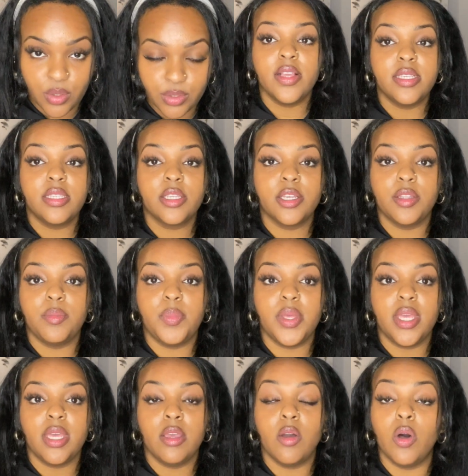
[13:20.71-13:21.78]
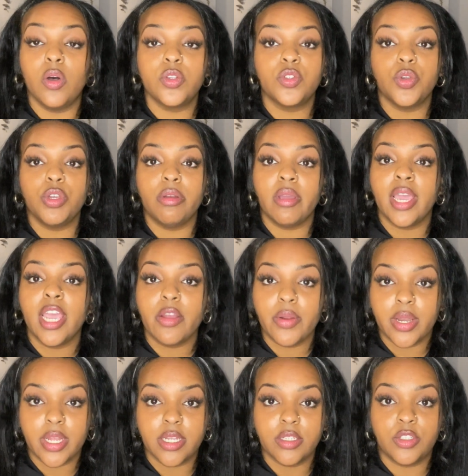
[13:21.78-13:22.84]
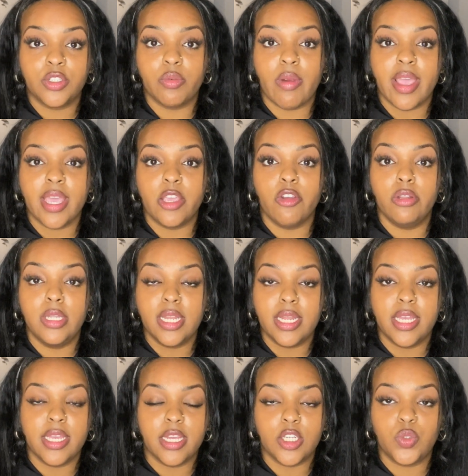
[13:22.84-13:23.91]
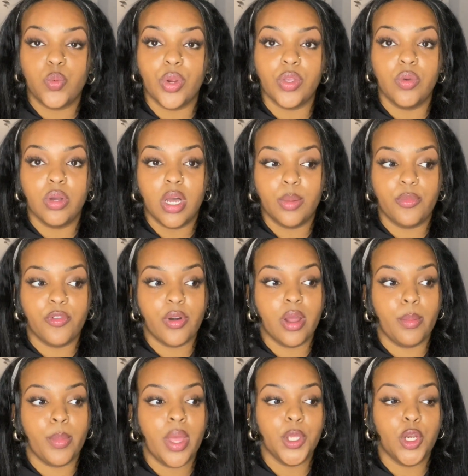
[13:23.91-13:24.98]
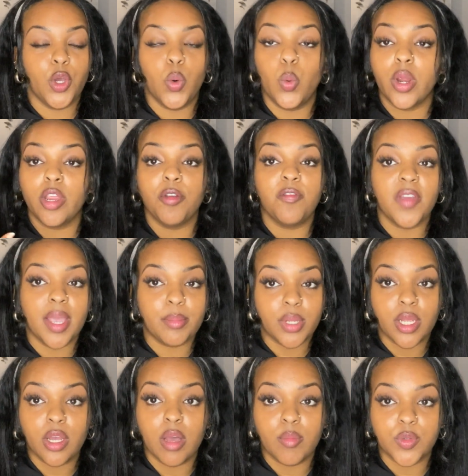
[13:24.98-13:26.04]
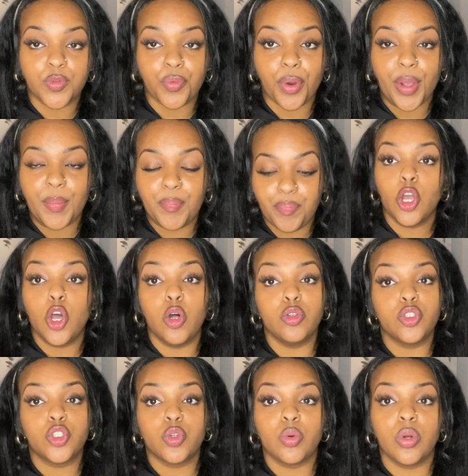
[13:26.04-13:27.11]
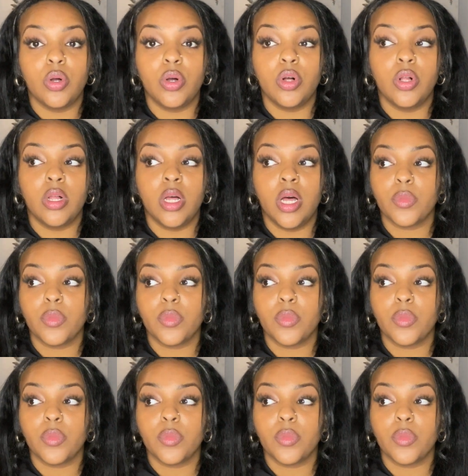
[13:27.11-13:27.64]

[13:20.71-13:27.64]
This could be also your heritage, right? Your lineage, where you come from, you know, where your family comes from, cultural